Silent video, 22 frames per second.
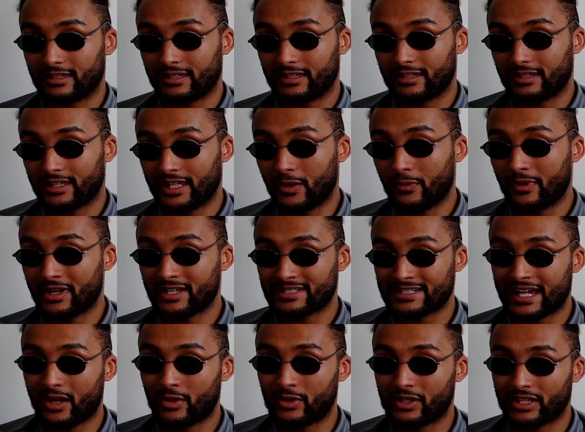he went
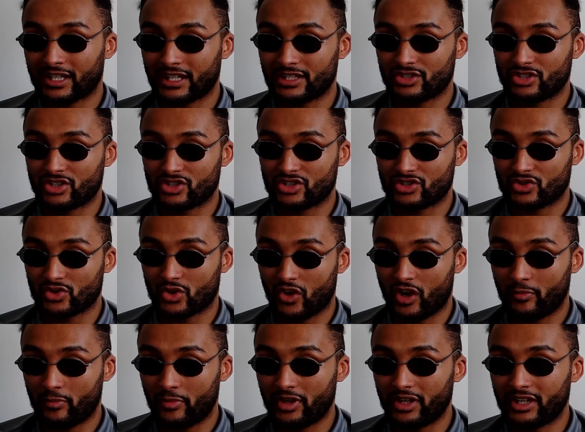down against
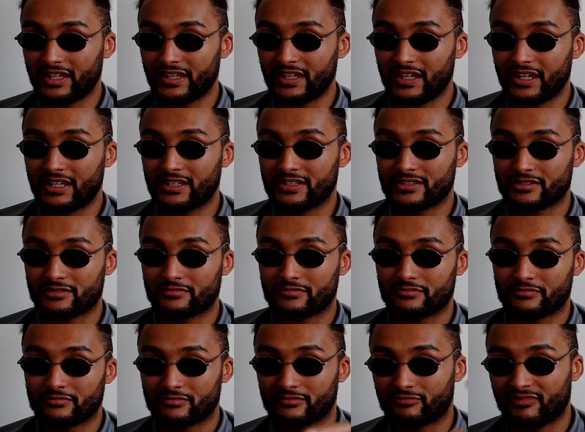Chisora, but he is
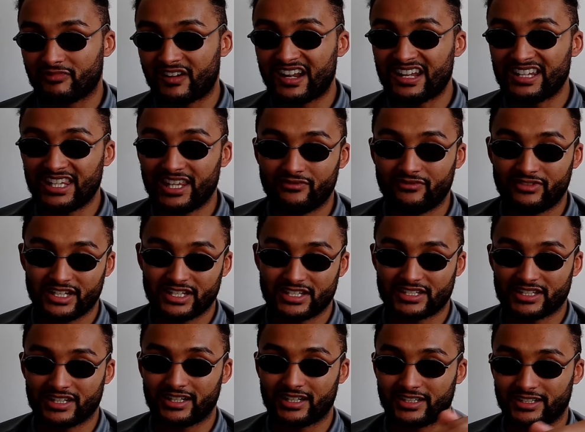relatively
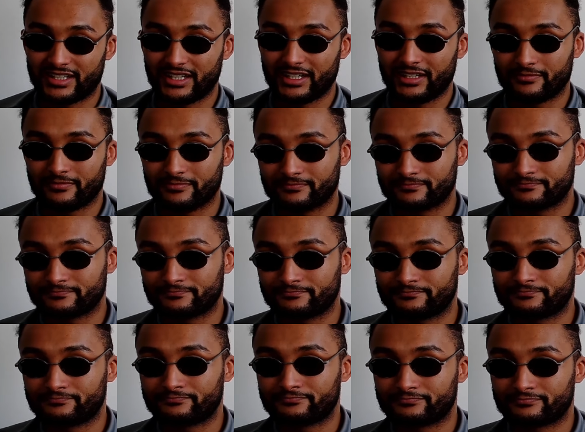sturdy.
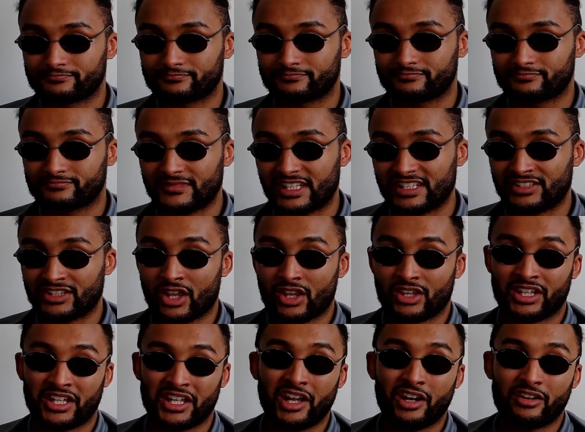He's done
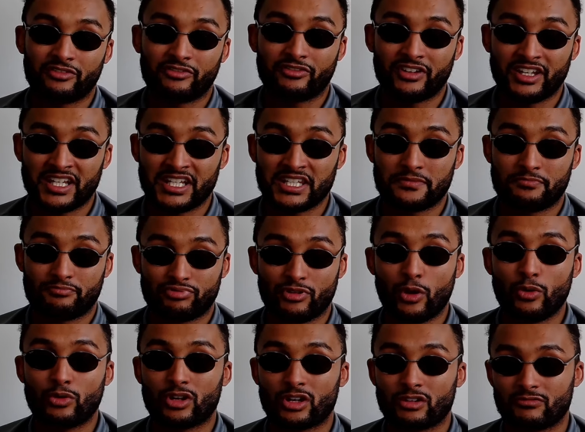enough in his
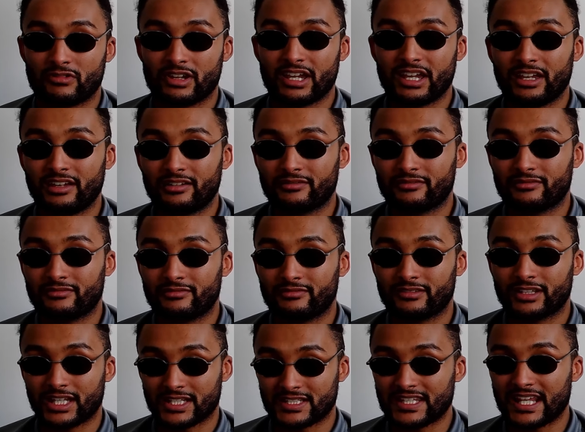pro career
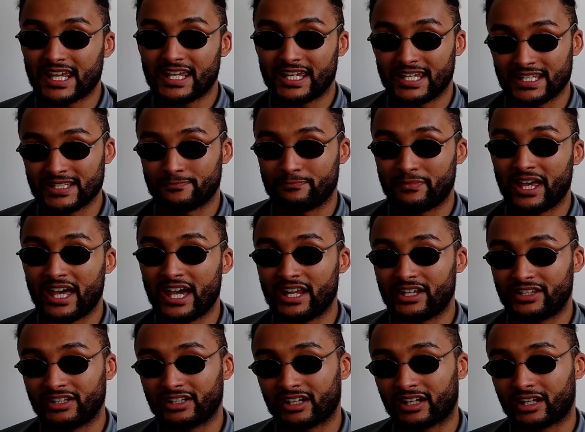to say he's better
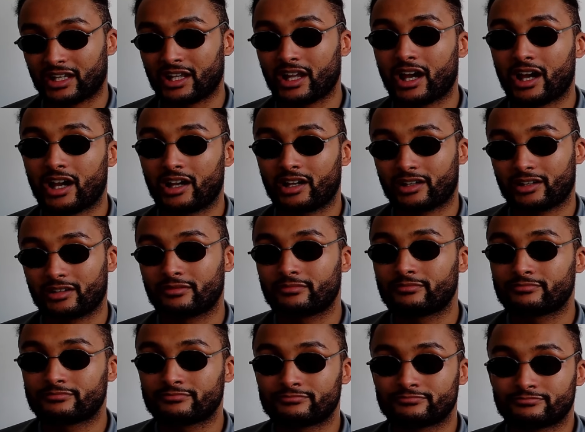than Clark.
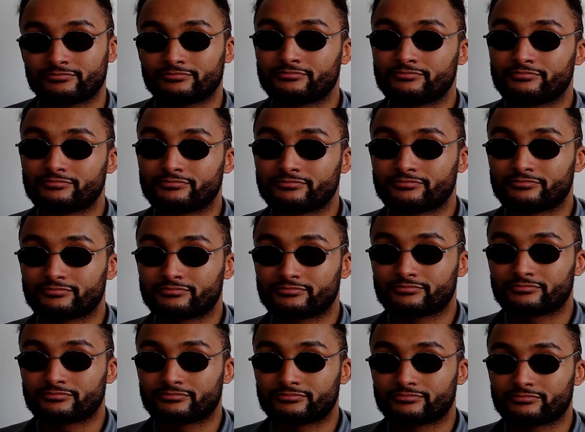
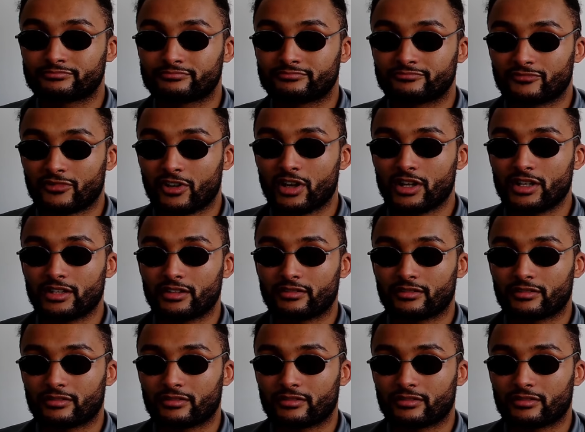Right?